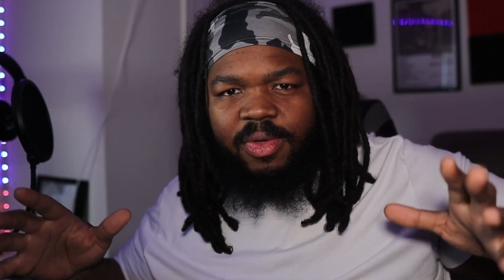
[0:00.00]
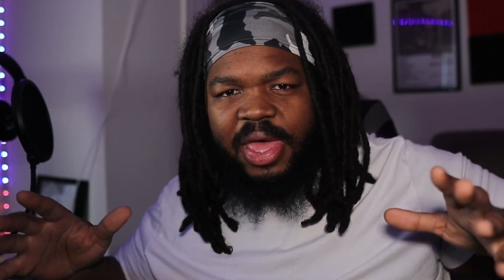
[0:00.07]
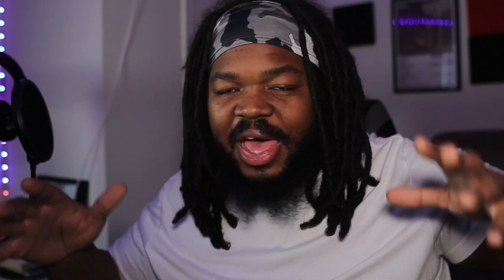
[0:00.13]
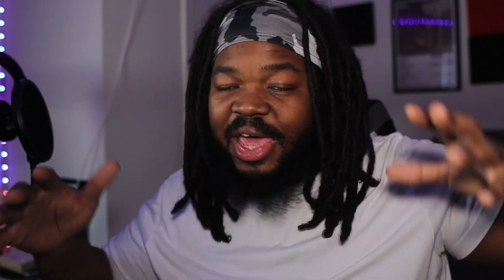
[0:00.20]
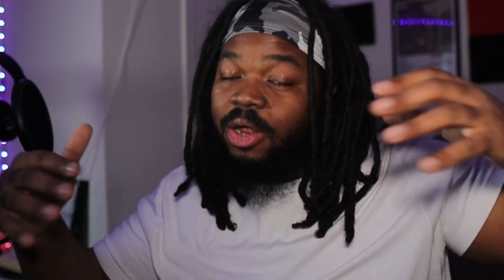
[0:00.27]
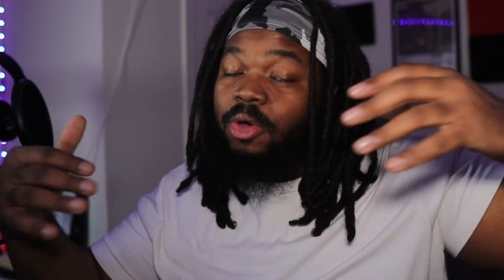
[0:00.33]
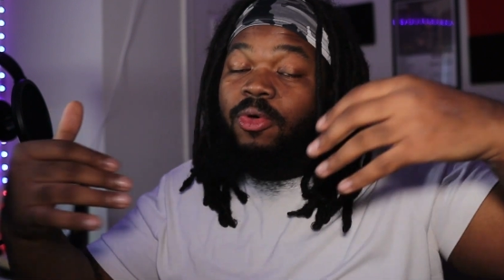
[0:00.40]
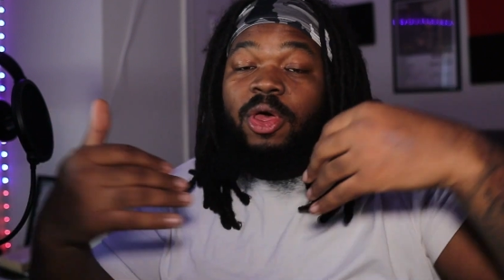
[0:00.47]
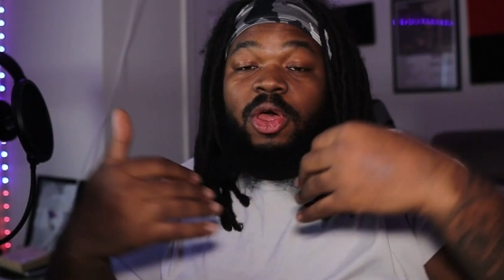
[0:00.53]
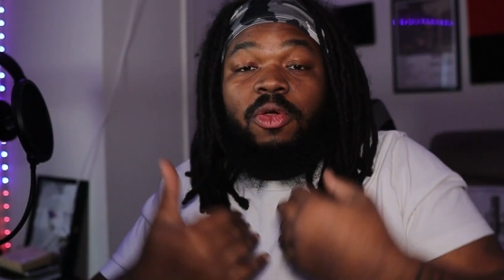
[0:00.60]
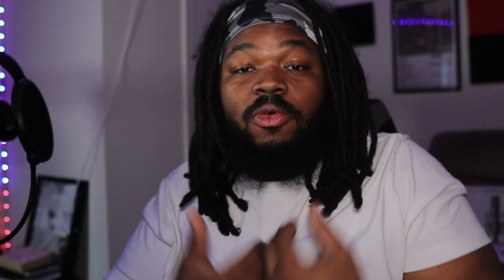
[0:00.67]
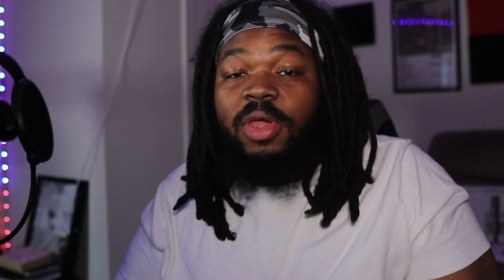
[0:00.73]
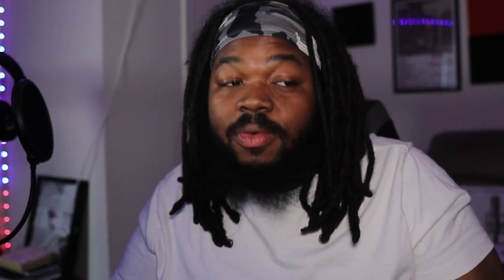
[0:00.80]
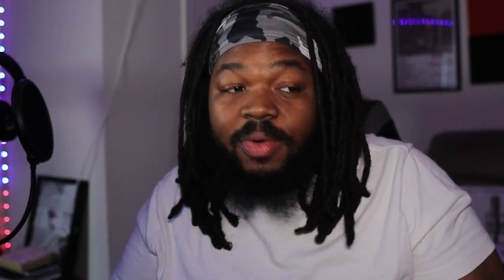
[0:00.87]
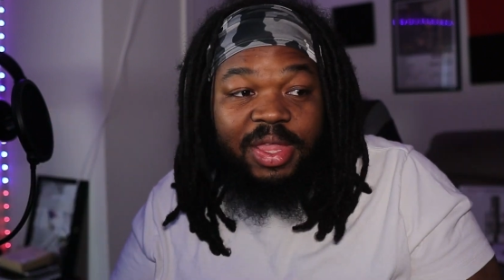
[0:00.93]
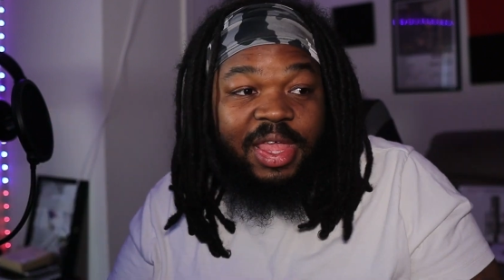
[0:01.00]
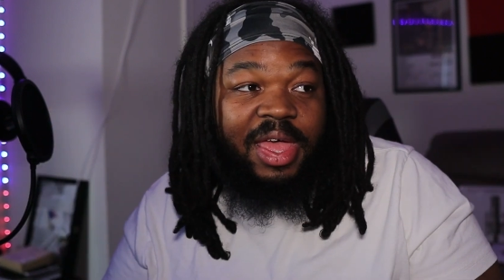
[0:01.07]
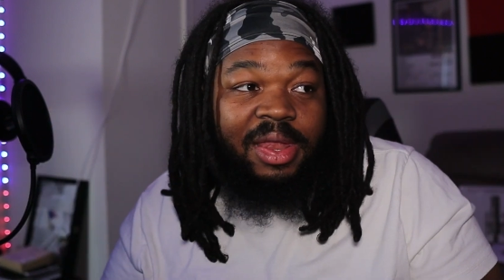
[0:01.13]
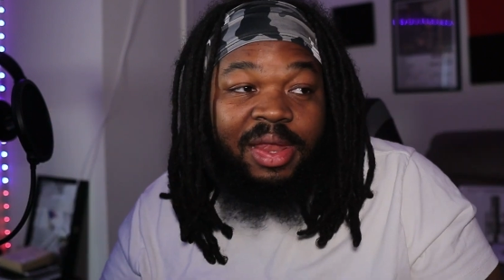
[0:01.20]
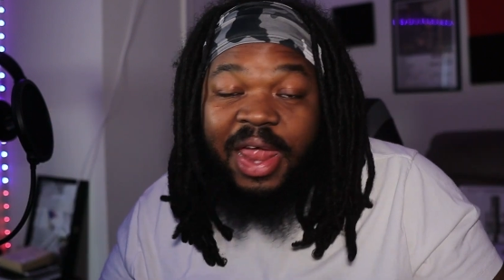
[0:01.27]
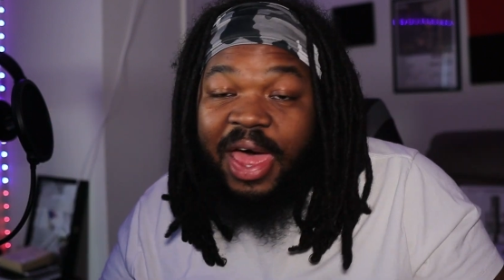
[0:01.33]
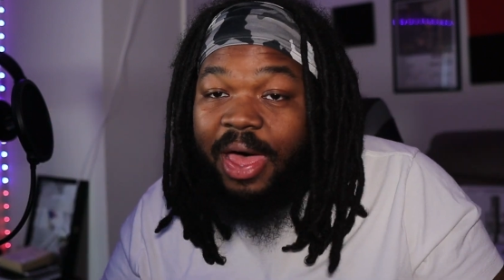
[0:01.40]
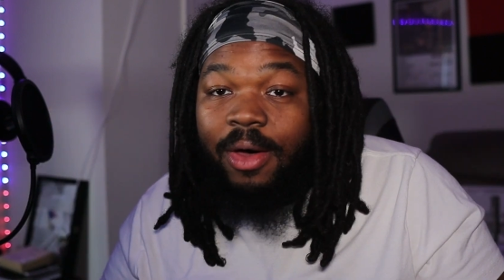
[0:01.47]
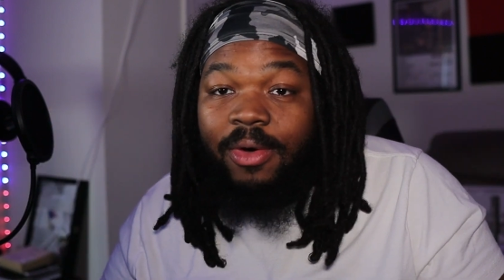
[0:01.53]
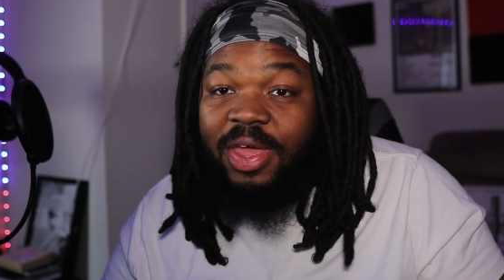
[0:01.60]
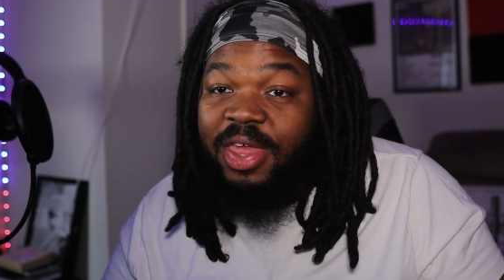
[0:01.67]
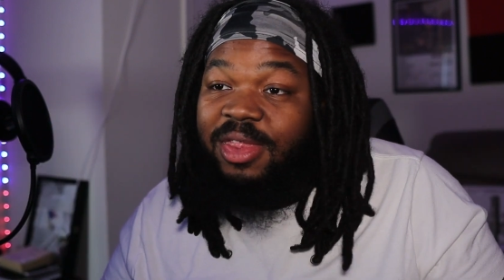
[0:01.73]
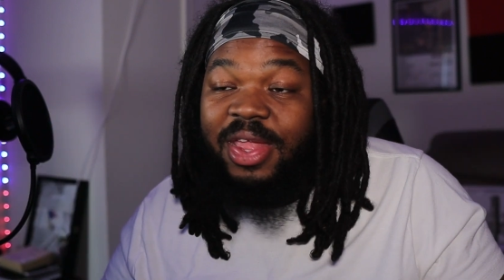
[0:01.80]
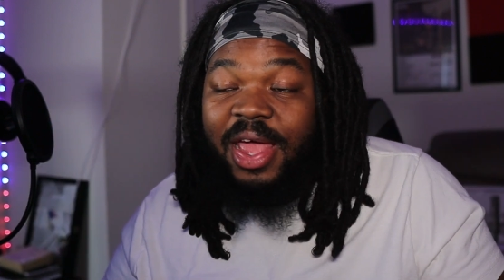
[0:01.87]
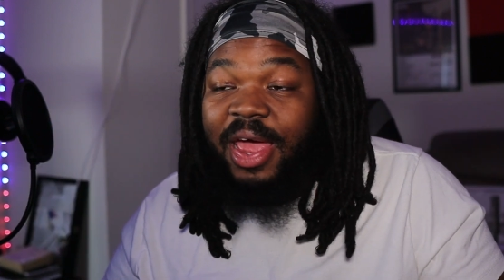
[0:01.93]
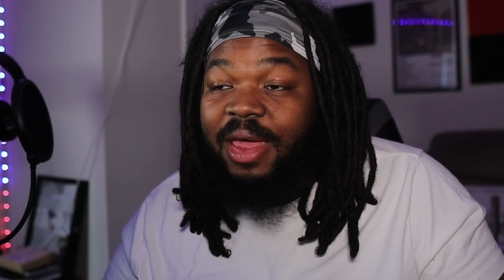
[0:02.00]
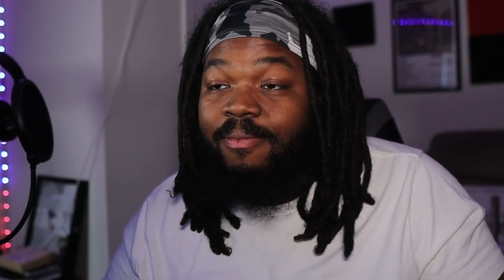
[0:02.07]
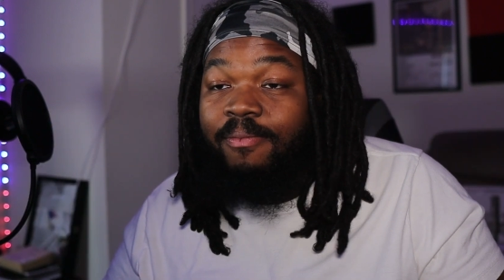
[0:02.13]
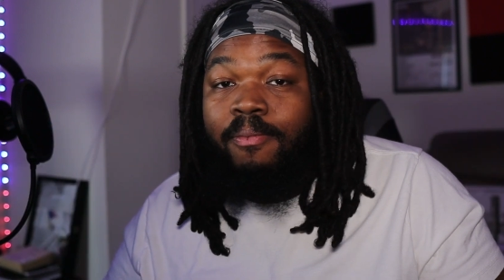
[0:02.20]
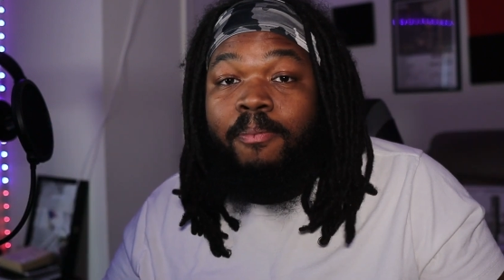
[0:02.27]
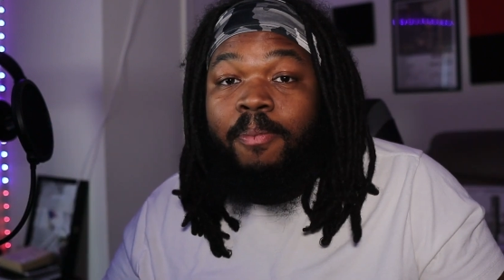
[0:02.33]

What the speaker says: I don't agree with that. Loud is not